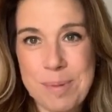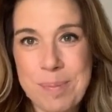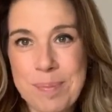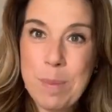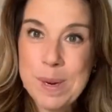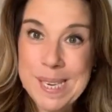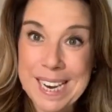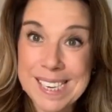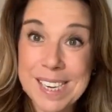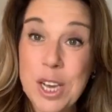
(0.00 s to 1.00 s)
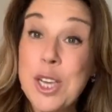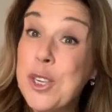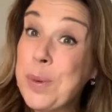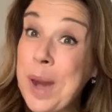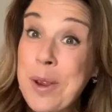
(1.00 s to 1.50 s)
Number six. So
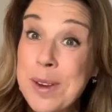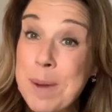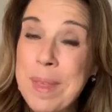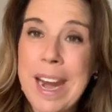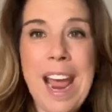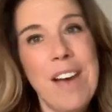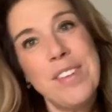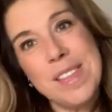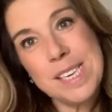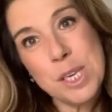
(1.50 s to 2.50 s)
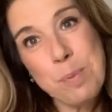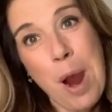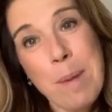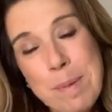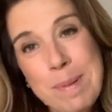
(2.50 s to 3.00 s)
another tip that I have, and this is
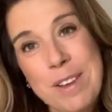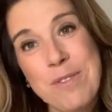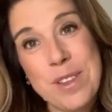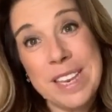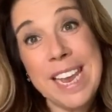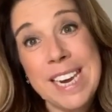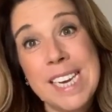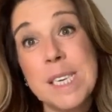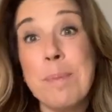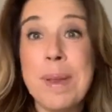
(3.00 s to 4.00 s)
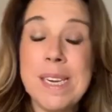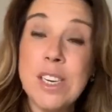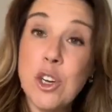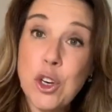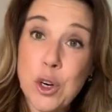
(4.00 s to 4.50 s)
probably for the ladies, but is
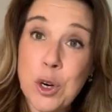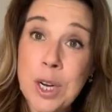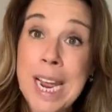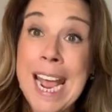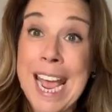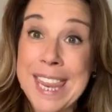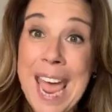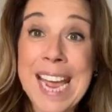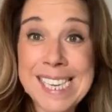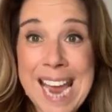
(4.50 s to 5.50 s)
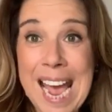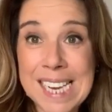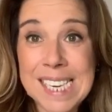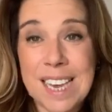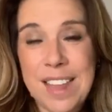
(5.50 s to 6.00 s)
to turn that
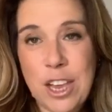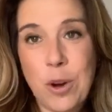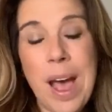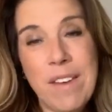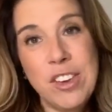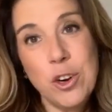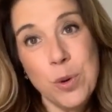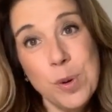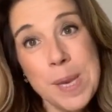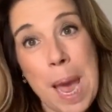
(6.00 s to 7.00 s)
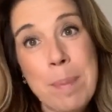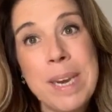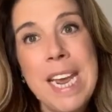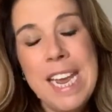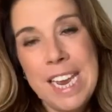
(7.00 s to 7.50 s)
desk that you'll have in your cruise
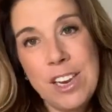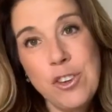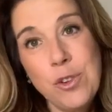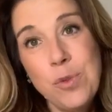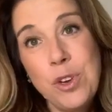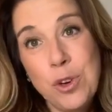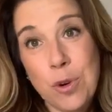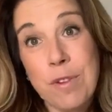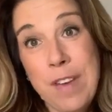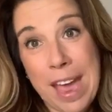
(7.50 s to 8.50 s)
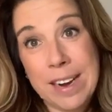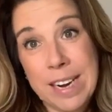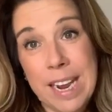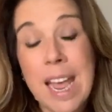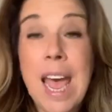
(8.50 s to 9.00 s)
cabin into your
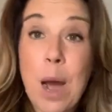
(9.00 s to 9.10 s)
vanity.